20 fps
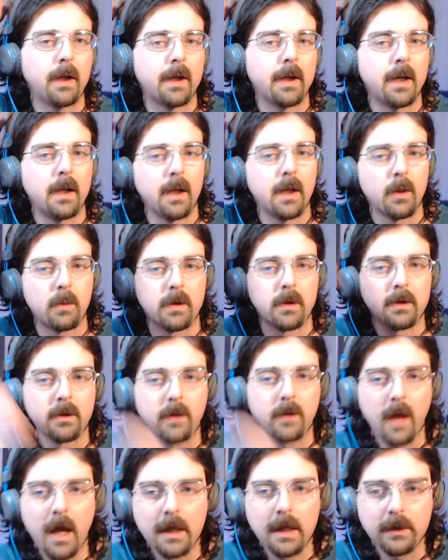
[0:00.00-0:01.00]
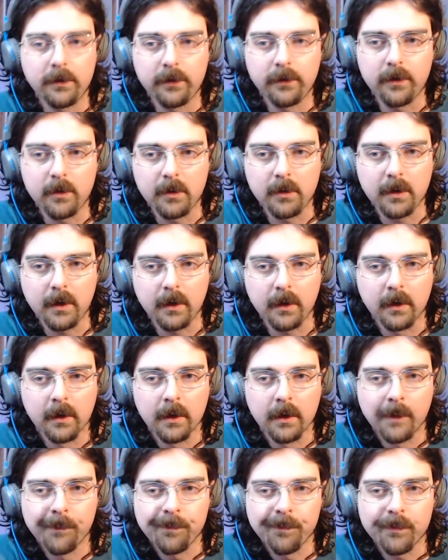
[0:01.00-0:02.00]
of like what the line is doing.
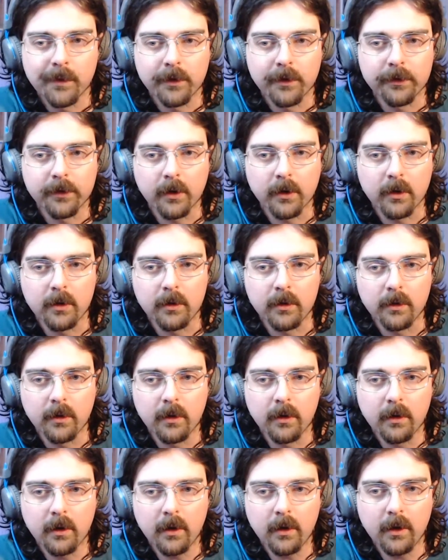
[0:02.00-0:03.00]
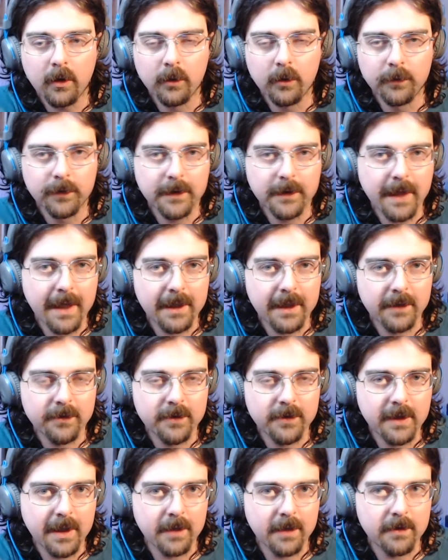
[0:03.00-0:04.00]
So hopefully that
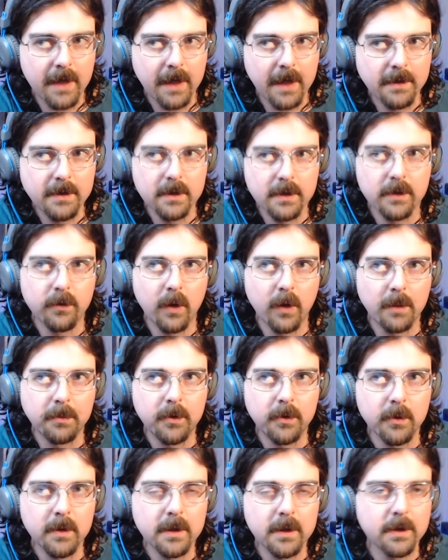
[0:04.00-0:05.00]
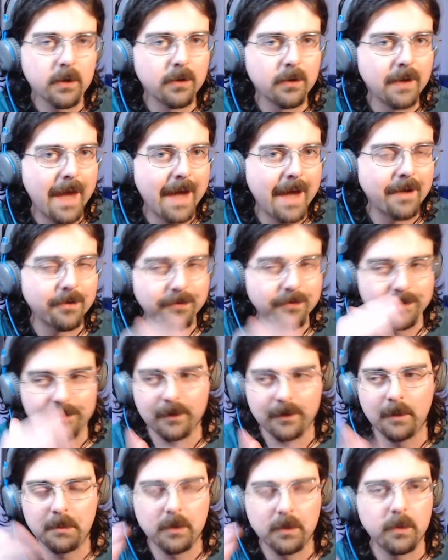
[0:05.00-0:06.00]
gives you kind of an idea of what I'm doing. There are a lot of
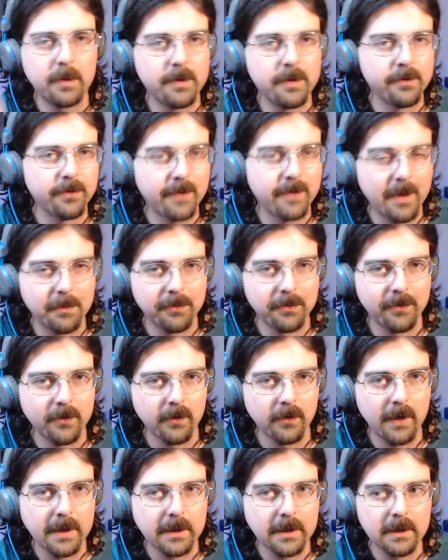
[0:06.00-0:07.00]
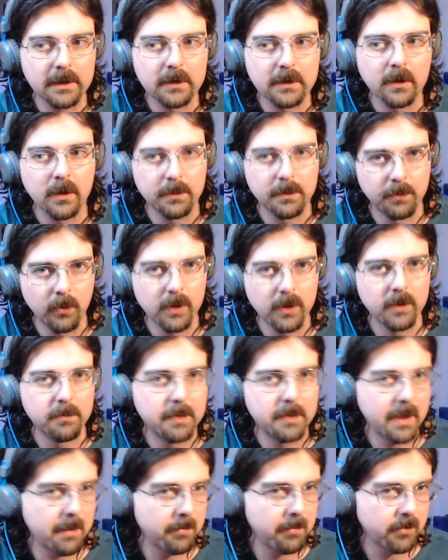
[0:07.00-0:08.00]
in-between steps to like get to the point of
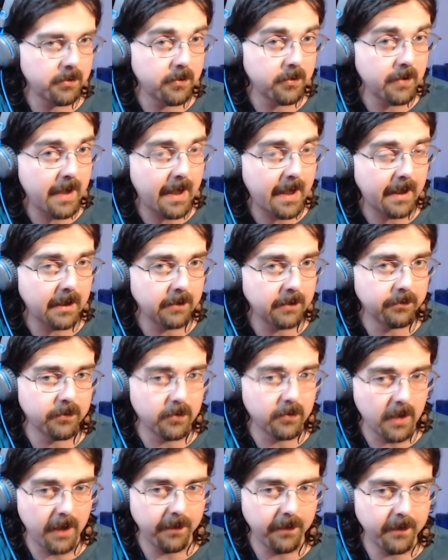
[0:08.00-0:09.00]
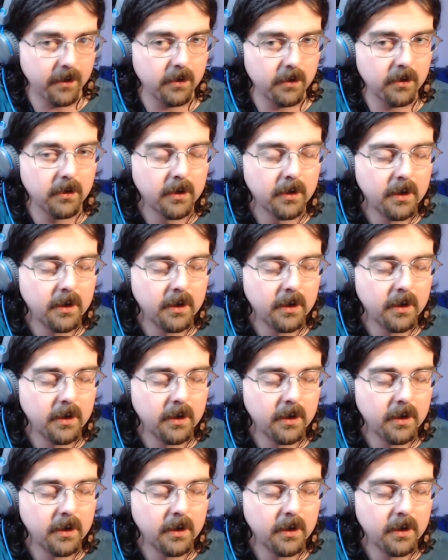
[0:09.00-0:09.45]
being able to do that. If you're not there,